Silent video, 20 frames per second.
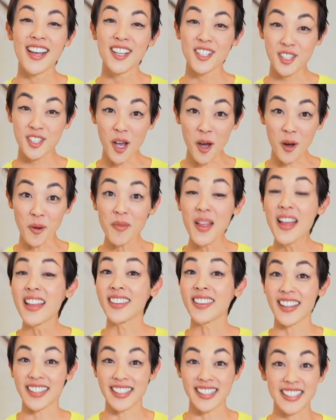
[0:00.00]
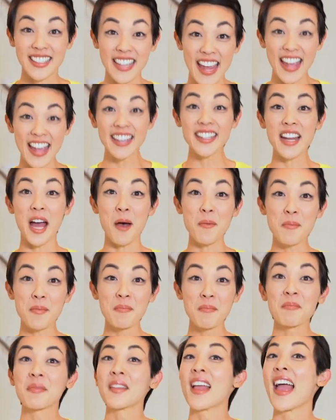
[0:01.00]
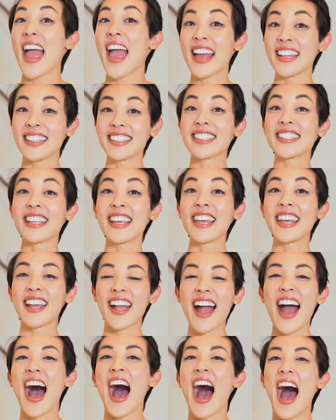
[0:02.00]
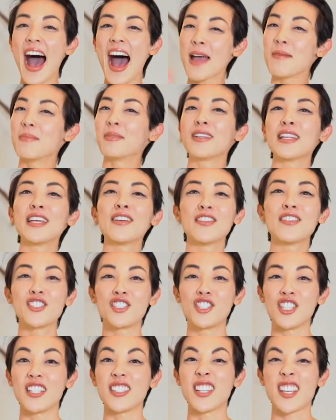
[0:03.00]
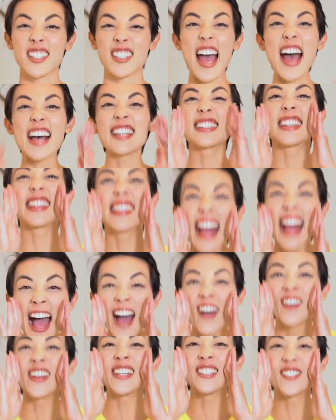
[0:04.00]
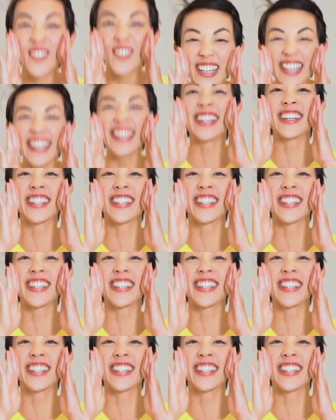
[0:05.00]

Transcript: So let's stand up and sing, I Believe in Jesus, as loud as we